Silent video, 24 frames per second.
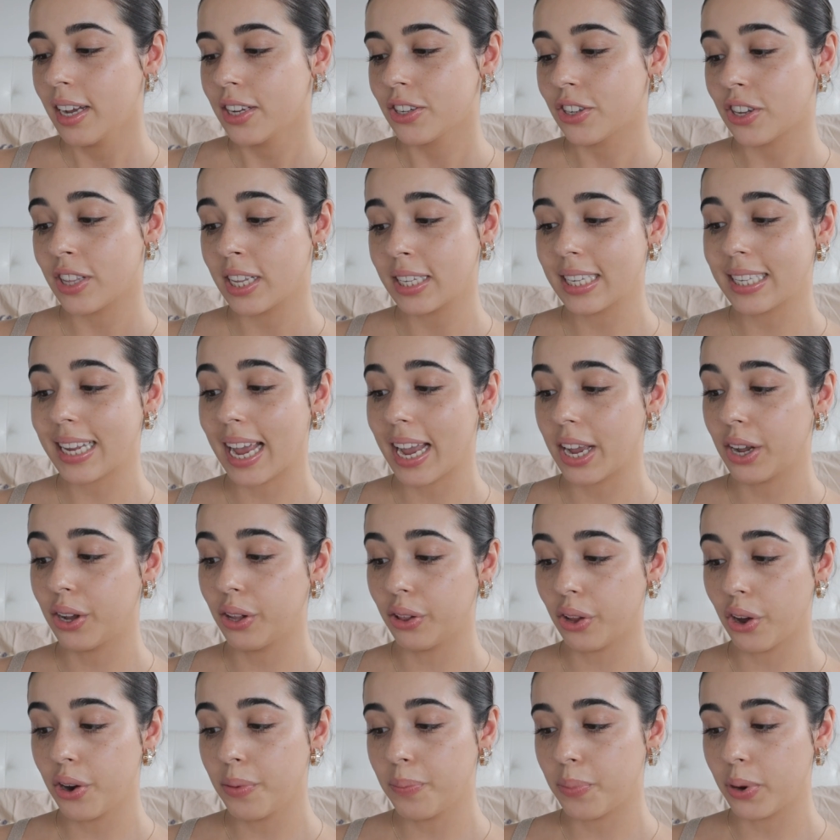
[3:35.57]
So this is a
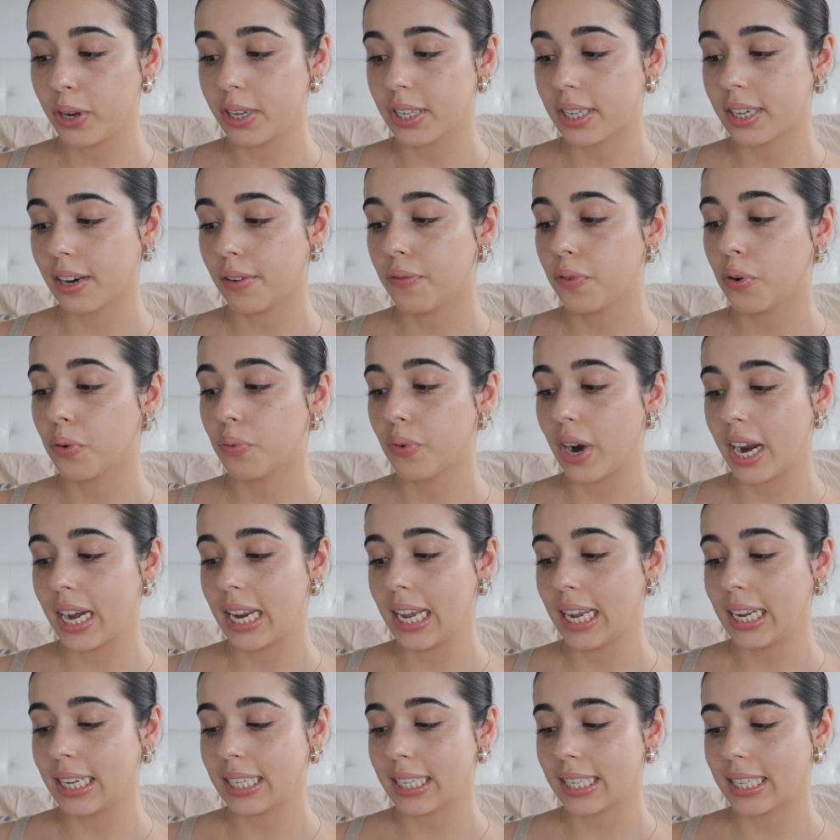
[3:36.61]
glow booster for
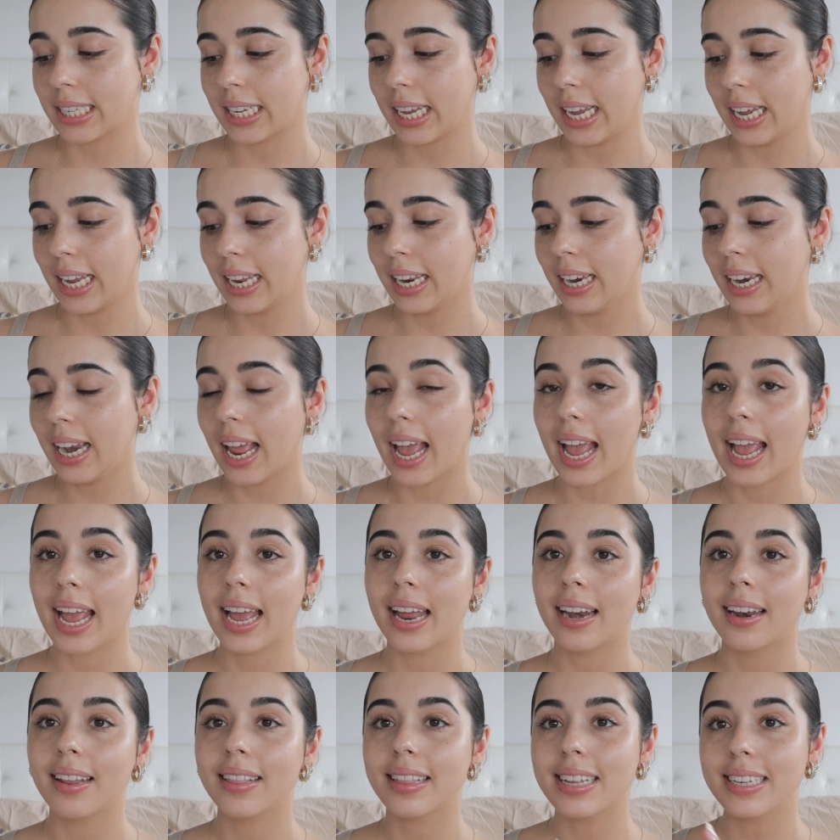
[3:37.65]
radiant skin,
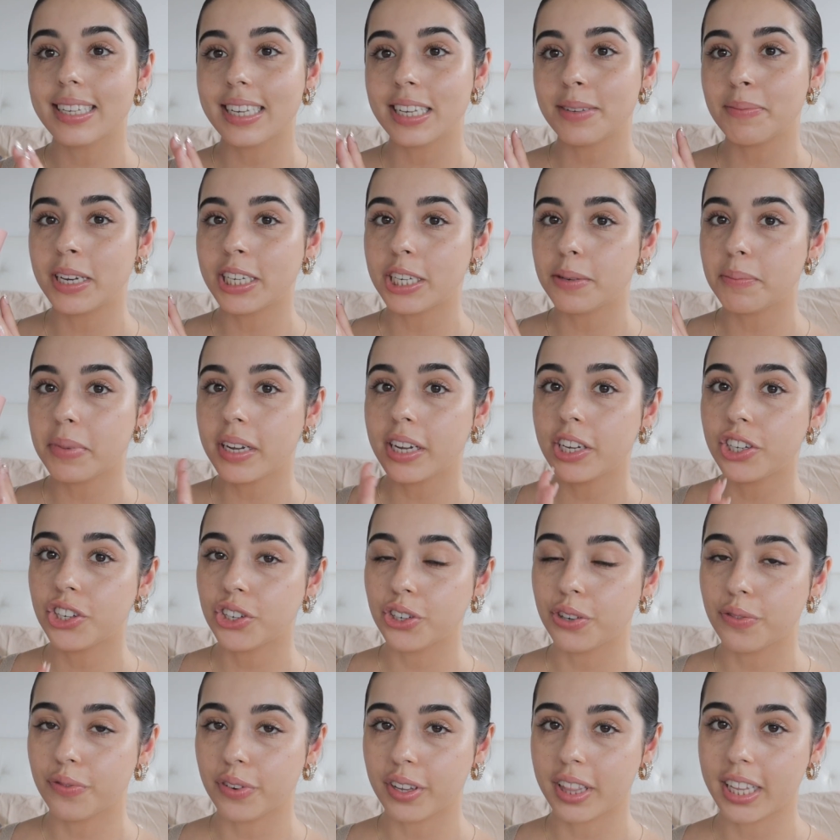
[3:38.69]
and this is meant to be a
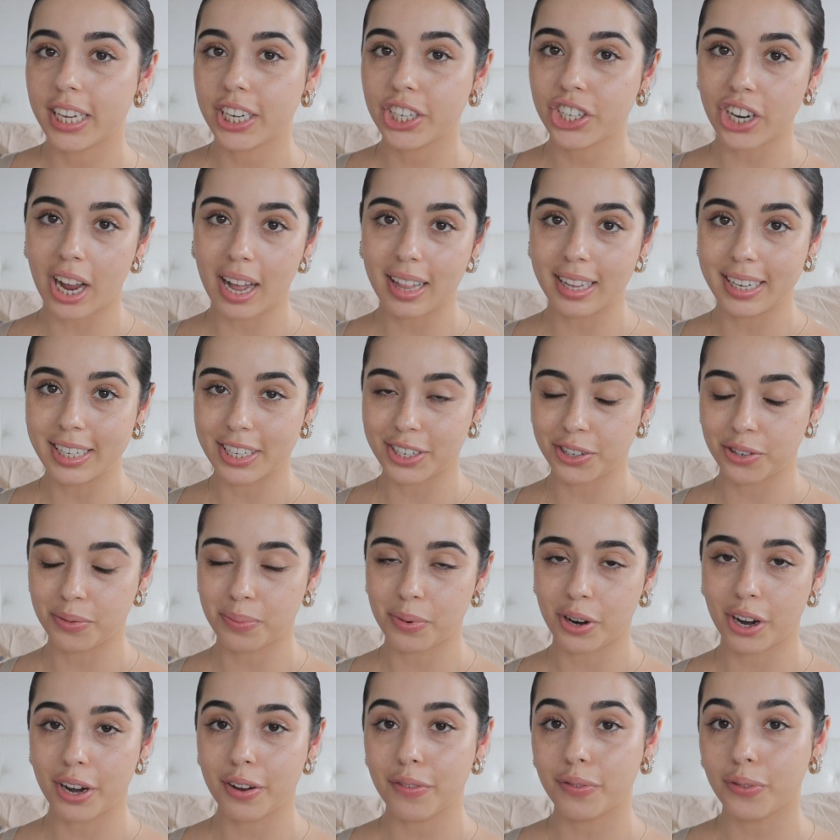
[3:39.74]
dupe for the Charlotte
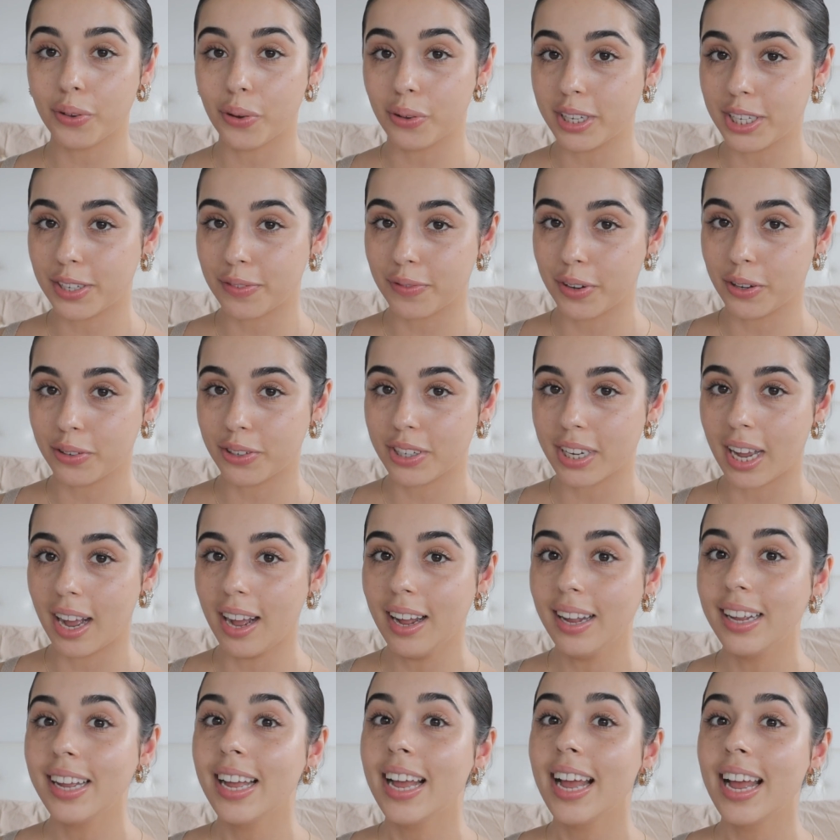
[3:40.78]
Tilbury Flawless
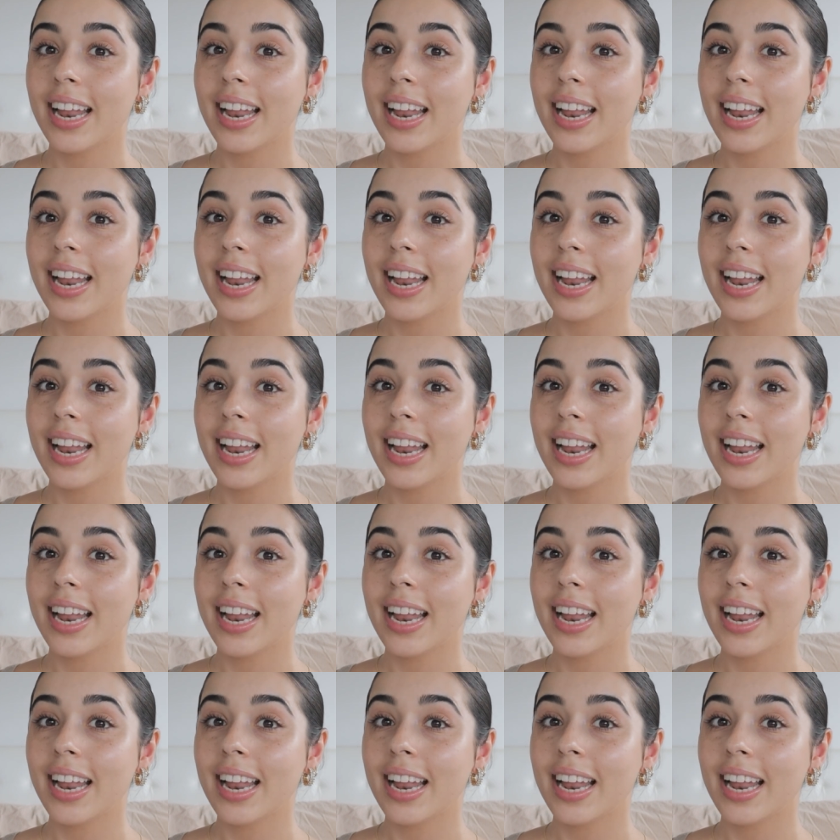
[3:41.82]
Filter.